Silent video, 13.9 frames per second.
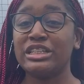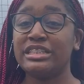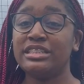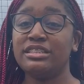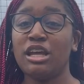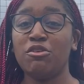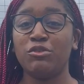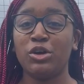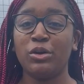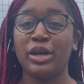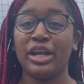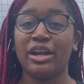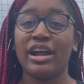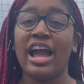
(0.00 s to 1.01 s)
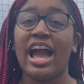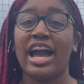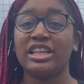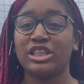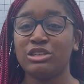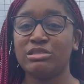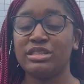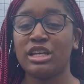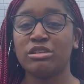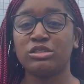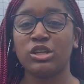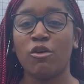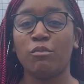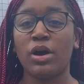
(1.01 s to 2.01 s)
Christie St. Vil here at the UCF
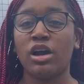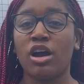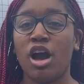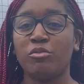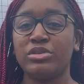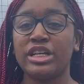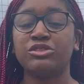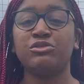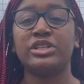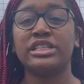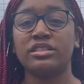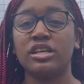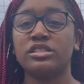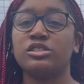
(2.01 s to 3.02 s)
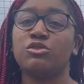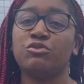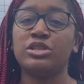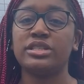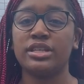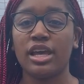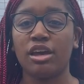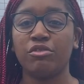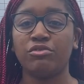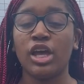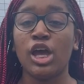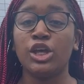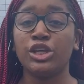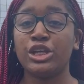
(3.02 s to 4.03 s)
Softball Complex for the Sons of UCF.
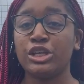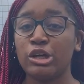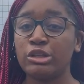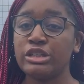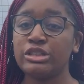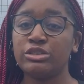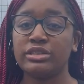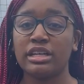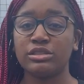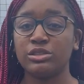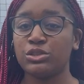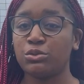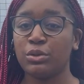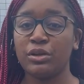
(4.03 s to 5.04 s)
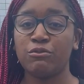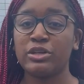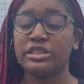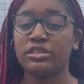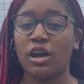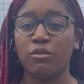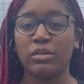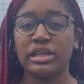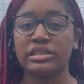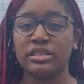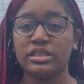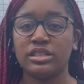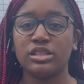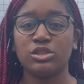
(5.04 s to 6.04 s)
You know the 2024 softball
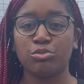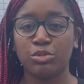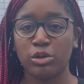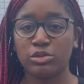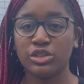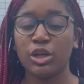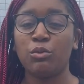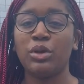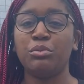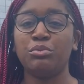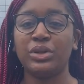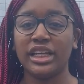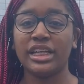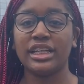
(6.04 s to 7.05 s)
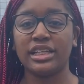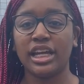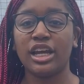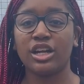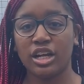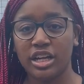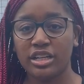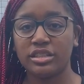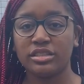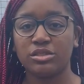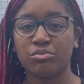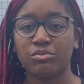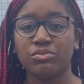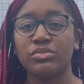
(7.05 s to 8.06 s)
season is approaching when Media Day occurs.
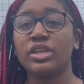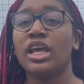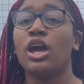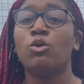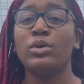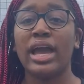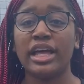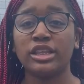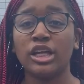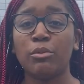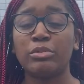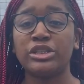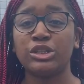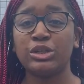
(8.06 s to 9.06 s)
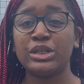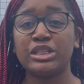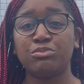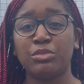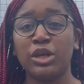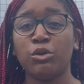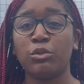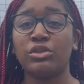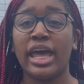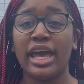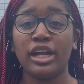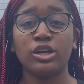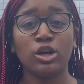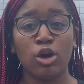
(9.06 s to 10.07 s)
We had the opportunity to speak with
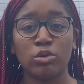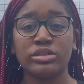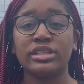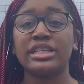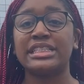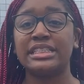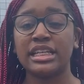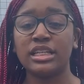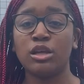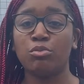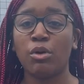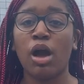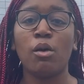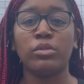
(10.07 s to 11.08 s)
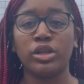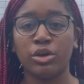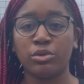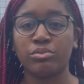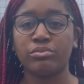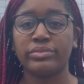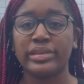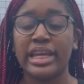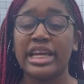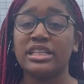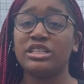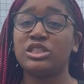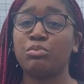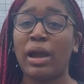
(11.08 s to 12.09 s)
head coach Cindy Ball-Malone.
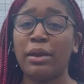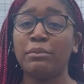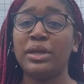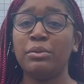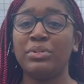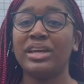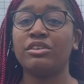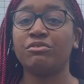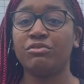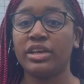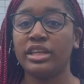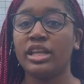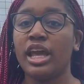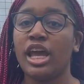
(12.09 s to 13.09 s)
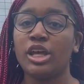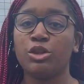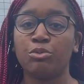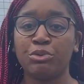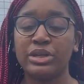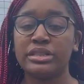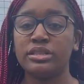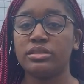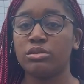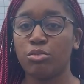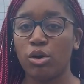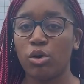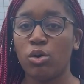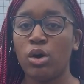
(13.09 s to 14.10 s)
Despite being picked fifth in the preseason
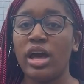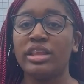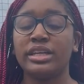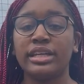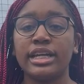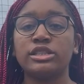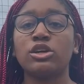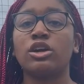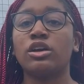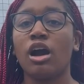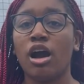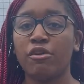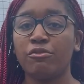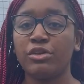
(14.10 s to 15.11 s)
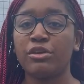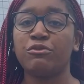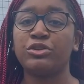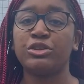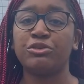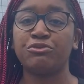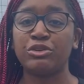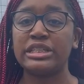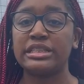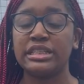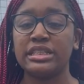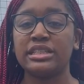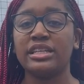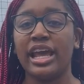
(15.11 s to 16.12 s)
poll, the Knights are confident for their first
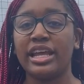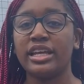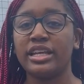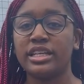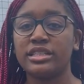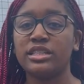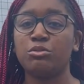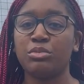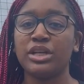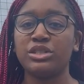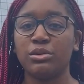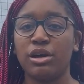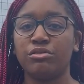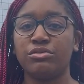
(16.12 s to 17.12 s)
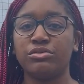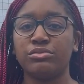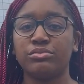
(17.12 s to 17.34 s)
season heading into the Big 12.